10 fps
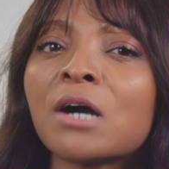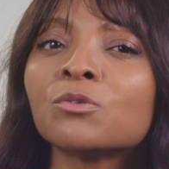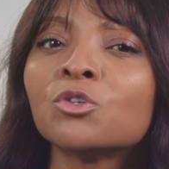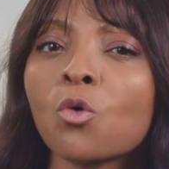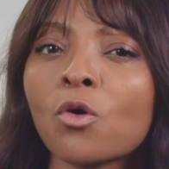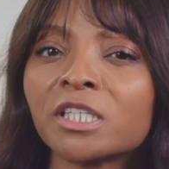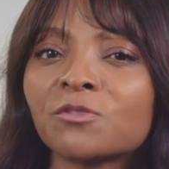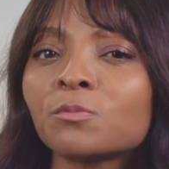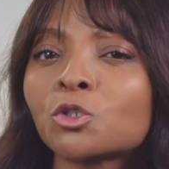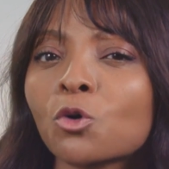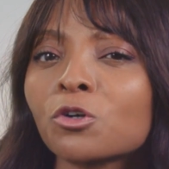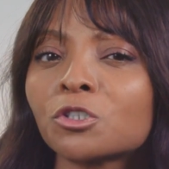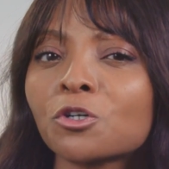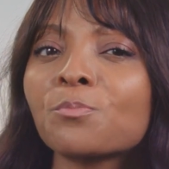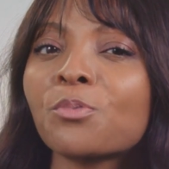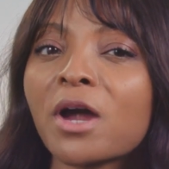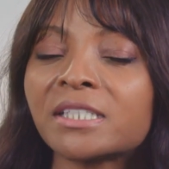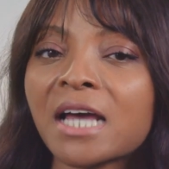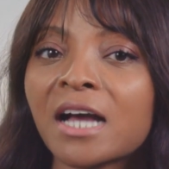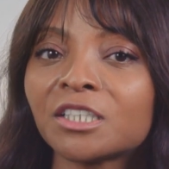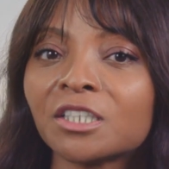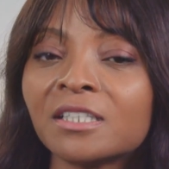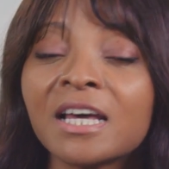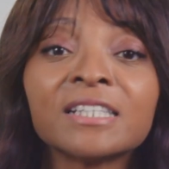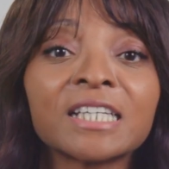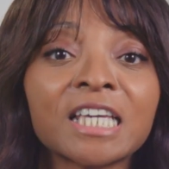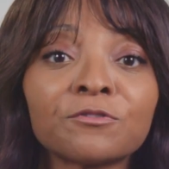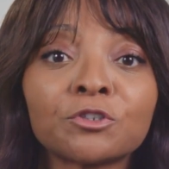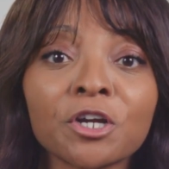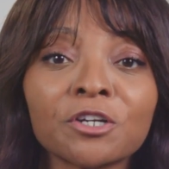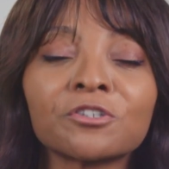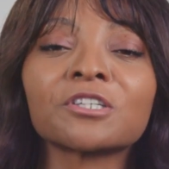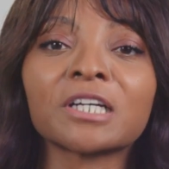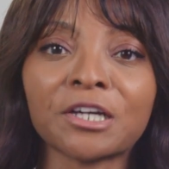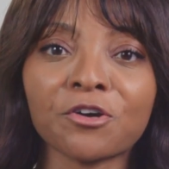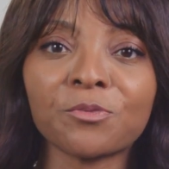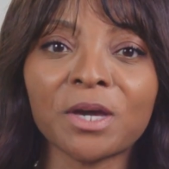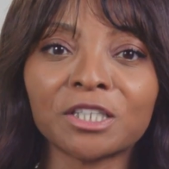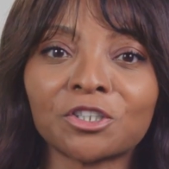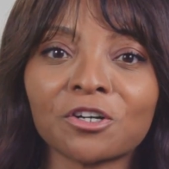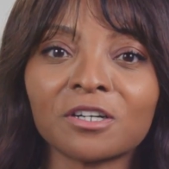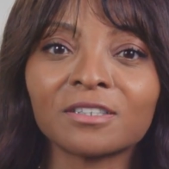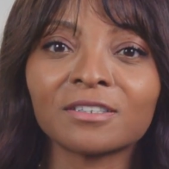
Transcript: out noise from shorter term price action to give traders a clearer picture.